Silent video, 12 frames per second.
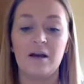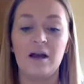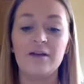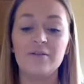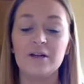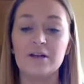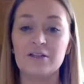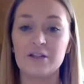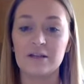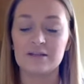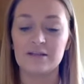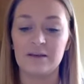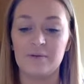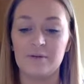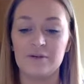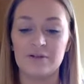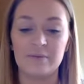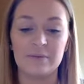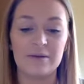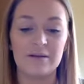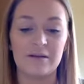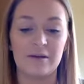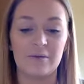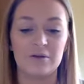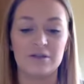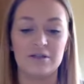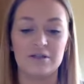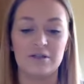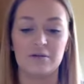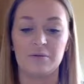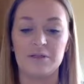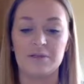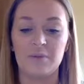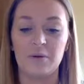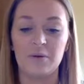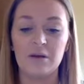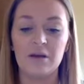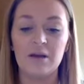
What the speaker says: Eirik, she exclaimed in German, the language that she always spoke.